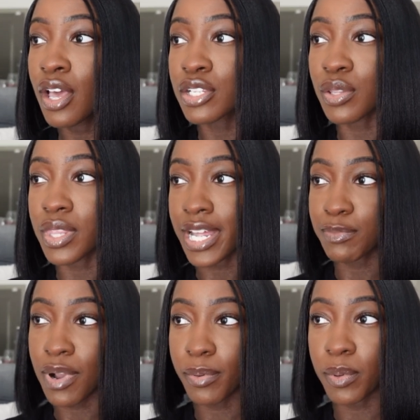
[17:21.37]
So that's
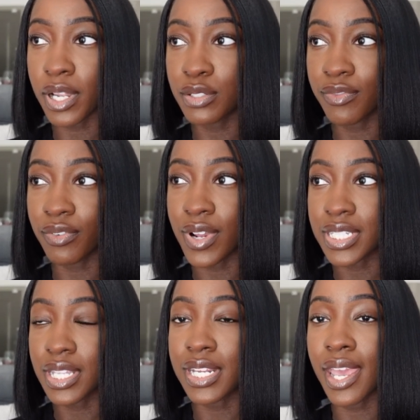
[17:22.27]
probably what I'll do for the rest
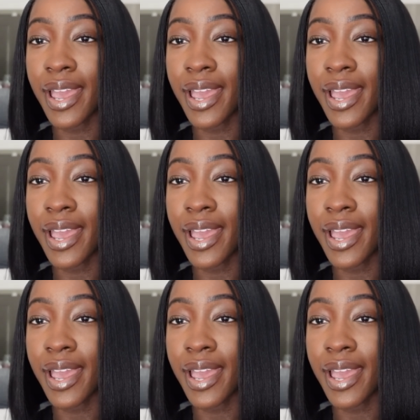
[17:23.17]
of the day.